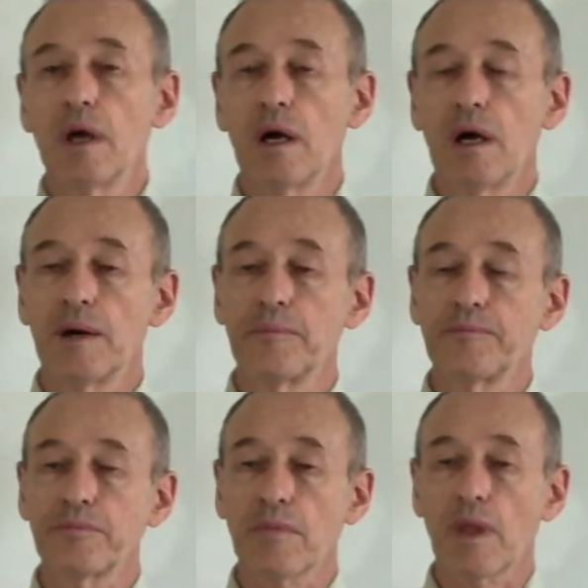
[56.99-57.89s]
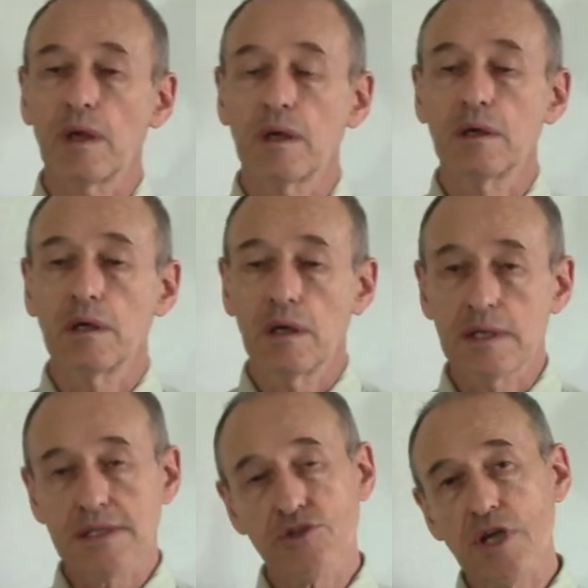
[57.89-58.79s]
Um, I
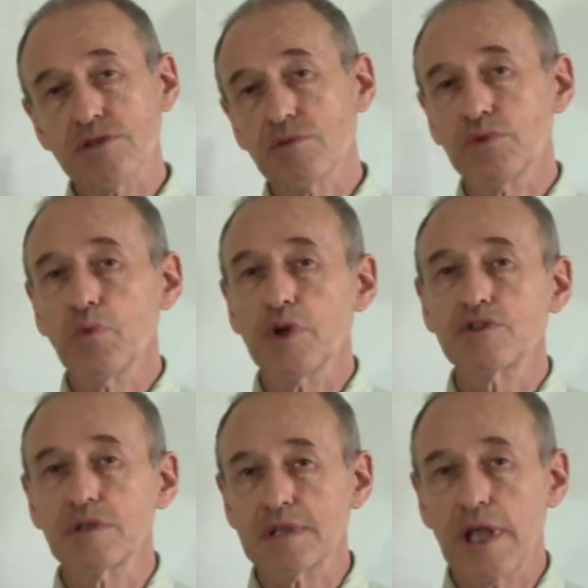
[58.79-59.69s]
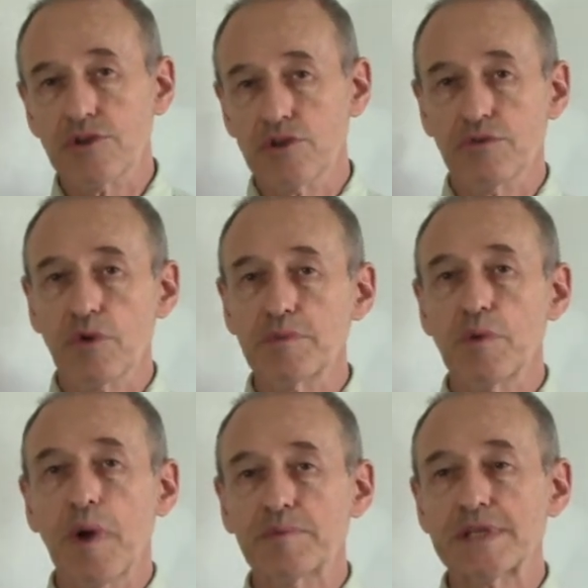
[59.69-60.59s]
suggest you to watch this lecture from the
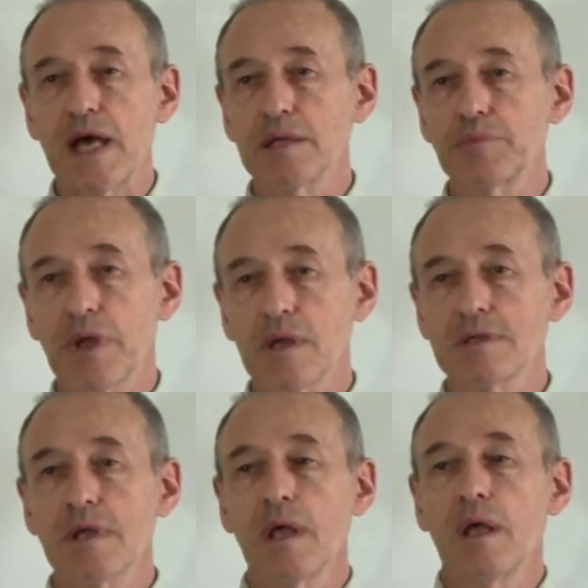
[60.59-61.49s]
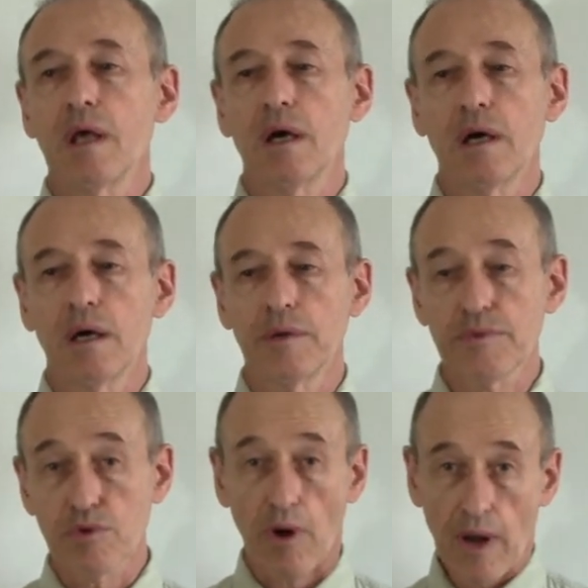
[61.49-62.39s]
website because uh,
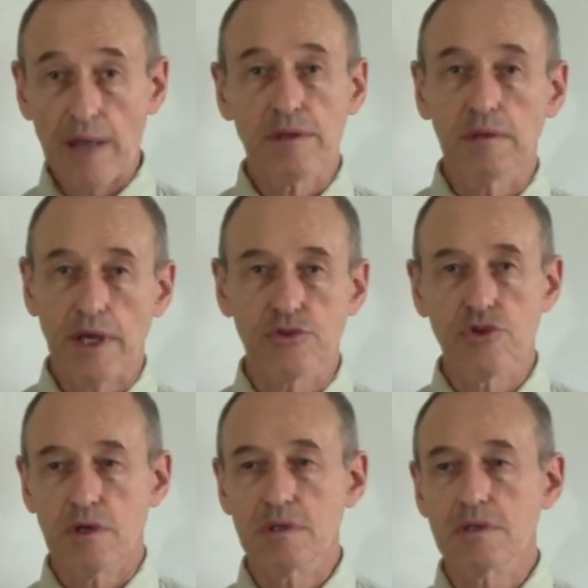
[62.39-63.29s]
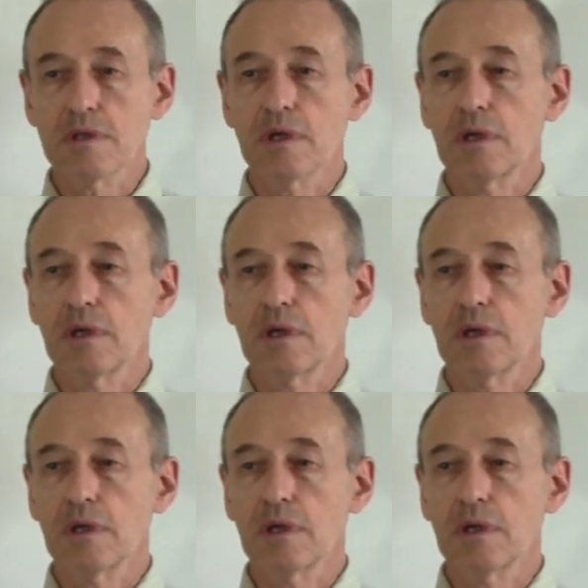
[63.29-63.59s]
there are other lectures.